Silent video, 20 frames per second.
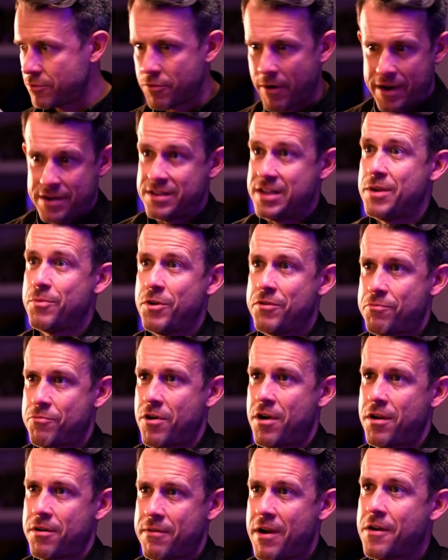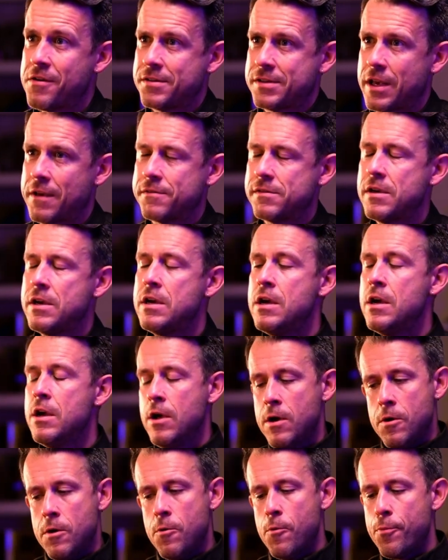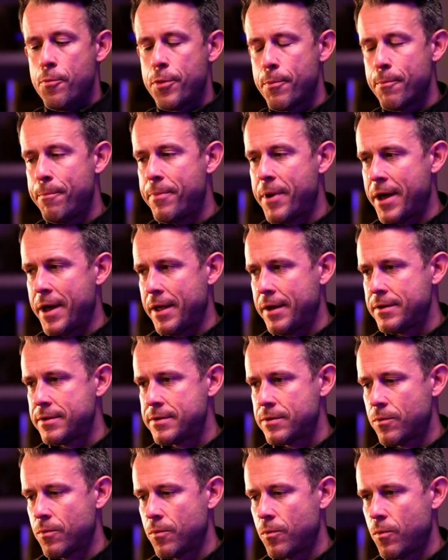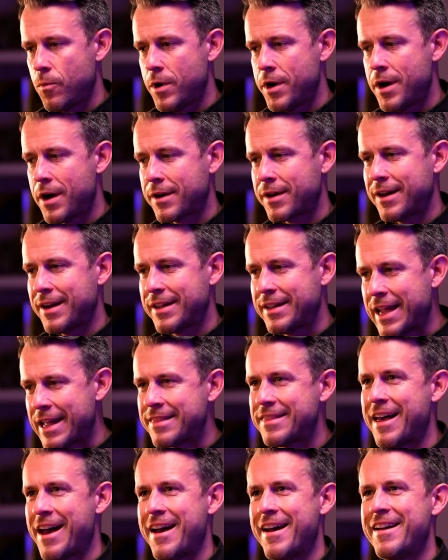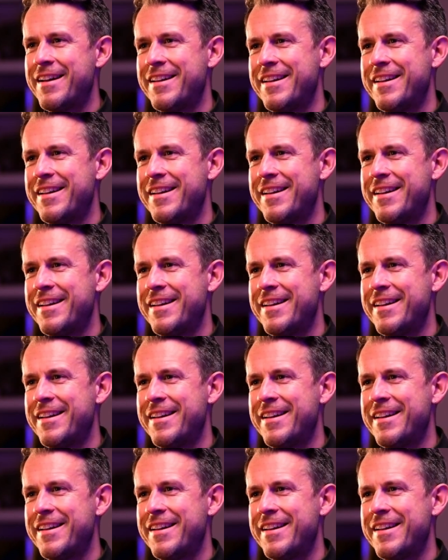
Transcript: great team we've brought around ourselves. But we're not going to get that